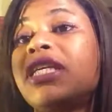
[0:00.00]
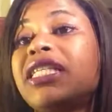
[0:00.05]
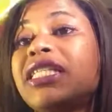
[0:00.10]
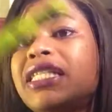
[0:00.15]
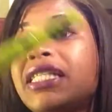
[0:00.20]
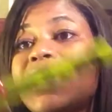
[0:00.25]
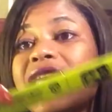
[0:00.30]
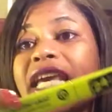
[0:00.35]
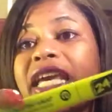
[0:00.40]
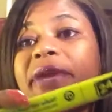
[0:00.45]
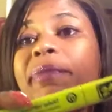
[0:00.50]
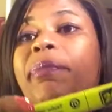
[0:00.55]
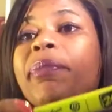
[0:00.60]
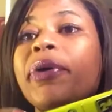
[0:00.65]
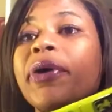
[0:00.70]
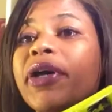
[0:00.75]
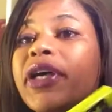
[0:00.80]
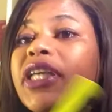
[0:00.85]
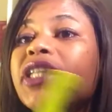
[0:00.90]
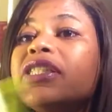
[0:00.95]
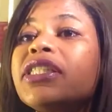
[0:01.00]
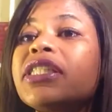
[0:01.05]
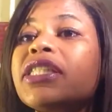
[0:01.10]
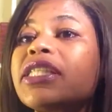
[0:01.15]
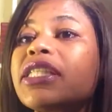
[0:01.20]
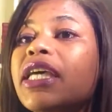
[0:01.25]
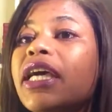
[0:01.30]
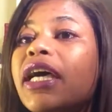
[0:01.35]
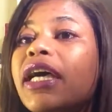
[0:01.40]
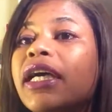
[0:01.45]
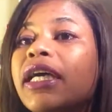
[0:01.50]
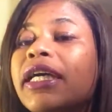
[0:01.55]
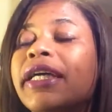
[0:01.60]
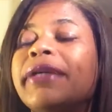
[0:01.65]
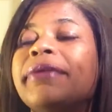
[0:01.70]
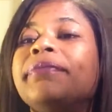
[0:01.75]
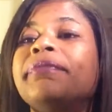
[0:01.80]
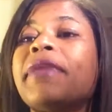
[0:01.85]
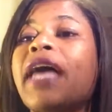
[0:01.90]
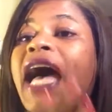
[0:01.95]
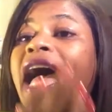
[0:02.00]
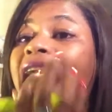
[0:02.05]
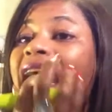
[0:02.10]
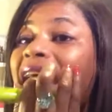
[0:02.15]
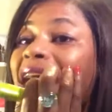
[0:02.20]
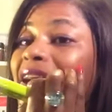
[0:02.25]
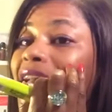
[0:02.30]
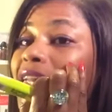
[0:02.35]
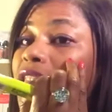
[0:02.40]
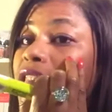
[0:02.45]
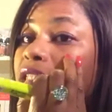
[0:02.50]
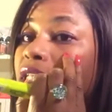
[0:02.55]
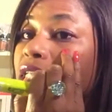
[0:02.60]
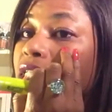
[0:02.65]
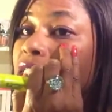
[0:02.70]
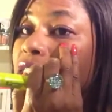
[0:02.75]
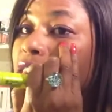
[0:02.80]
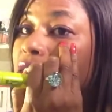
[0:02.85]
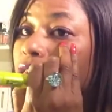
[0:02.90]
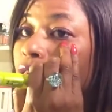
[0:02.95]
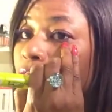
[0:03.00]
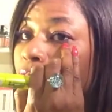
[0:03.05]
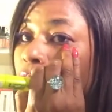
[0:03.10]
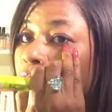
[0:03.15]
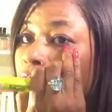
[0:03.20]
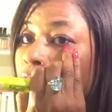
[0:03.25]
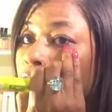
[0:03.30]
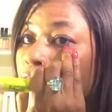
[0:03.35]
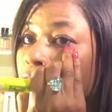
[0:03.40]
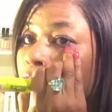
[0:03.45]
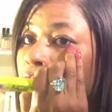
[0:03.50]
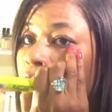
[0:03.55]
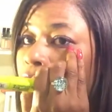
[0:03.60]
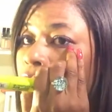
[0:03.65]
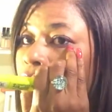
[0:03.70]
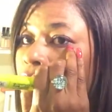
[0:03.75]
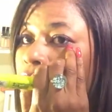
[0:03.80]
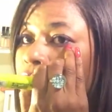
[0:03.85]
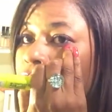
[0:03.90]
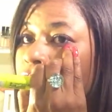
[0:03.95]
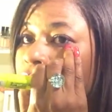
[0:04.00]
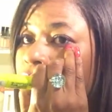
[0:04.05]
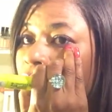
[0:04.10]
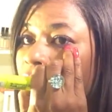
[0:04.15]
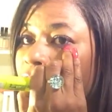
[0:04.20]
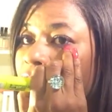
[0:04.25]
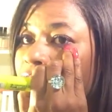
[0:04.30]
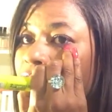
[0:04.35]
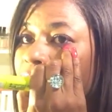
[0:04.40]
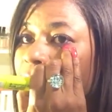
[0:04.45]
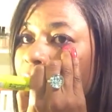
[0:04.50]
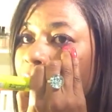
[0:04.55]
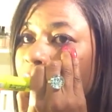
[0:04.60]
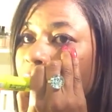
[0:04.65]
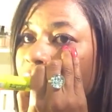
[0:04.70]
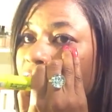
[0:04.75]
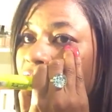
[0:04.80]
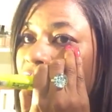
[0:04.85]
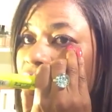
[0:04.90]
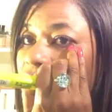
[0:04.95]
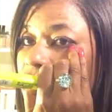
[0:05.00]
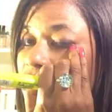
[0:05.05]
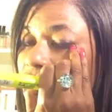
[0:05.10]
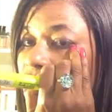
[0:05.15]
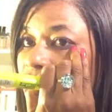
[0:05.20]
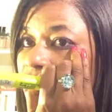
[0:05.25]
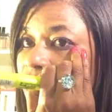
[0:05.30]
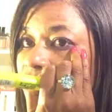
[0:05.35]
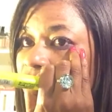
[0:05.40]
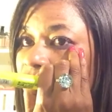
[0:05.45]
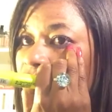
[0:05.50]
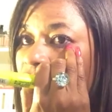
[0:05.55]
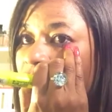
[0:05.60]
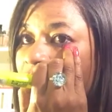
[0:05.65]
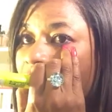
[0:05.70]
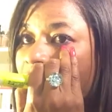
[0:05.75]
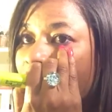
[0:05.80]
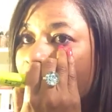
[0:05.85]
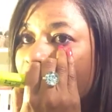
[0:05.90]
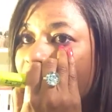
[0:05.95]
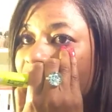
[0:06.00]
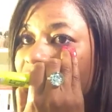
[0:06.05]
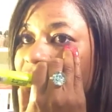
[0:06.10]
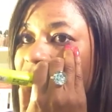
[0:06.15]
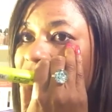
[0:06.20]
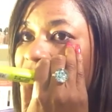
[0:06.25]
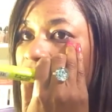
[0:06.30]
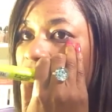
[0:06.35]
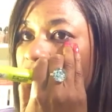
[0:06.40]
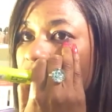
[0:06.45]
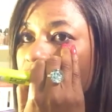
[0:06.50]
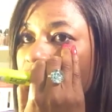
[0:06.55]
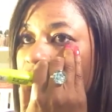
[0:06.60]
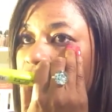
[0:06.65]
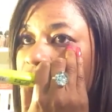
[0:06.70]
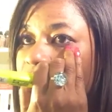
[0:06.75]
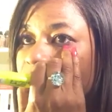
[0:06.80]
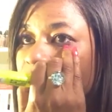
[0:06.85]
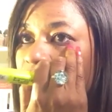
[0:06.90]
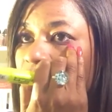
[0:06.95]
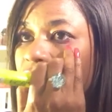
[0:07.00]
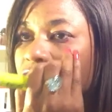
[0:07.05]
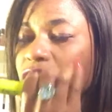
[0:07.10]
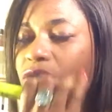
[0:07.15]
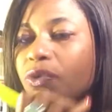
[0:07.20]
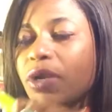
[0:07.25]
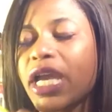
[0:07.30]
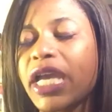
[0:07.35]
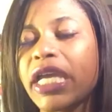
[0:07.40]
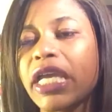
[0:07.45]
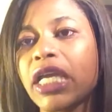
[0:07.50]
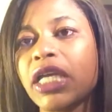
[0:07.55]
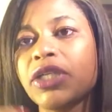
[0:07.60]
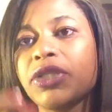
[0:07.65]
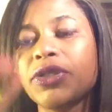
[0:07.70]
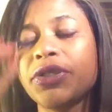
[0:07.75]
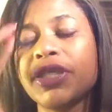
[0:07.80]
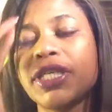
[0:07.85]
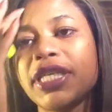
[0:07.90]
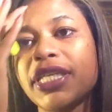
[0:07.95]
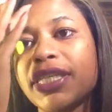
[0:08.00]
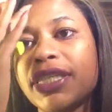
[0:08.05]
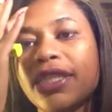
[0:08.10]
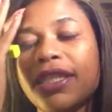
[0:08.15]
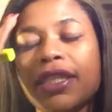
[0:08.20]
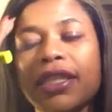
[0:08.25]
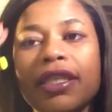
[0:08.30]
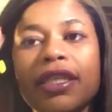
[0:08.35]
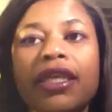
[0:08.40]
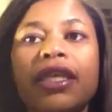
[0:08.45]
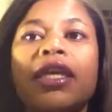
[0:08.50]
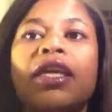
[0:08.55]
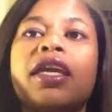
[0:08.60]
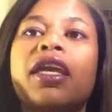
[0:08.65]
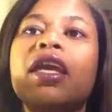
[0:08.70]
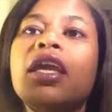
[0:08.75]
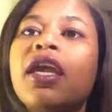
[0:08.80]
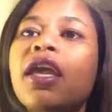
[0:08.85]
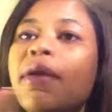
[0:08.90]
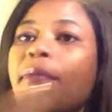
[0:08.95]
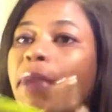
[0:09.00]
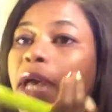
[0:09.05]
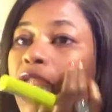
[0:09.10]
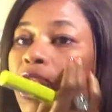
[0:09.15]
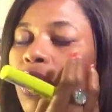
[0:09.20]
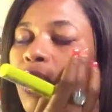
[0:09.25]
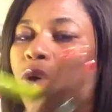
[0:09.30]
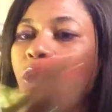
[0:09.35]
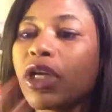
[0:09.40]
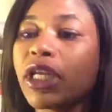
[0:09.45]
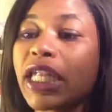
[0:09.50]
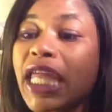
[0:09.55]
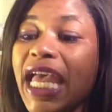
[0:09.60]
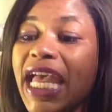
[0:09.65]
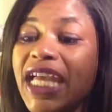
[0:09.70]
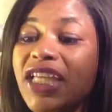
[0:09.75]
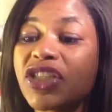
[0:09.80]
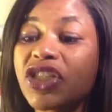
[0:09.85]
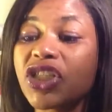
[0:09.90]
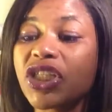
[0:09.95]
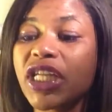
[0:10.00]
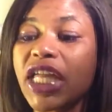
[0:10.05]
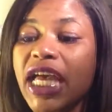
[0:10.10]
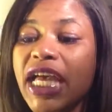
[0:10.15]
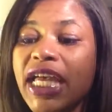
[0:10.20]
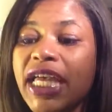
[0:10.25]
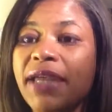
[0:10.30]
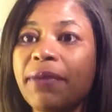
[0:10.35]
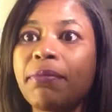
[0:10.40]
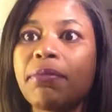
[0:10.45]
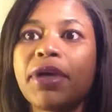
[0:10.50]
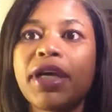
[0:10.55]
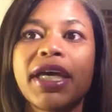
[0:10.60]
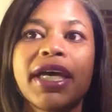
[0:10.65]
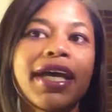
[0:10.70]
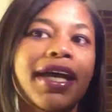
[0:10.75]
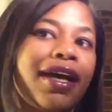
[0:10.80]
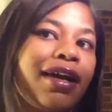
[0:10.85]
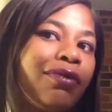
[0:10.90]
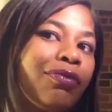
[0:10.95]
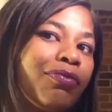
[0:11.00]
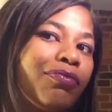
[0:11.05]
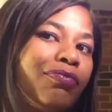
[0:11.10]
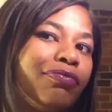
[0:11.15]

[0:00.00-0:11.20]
it stayed put. Um, I had just a little tiny bit of mascara smudge right underneath the my lower lash line, but I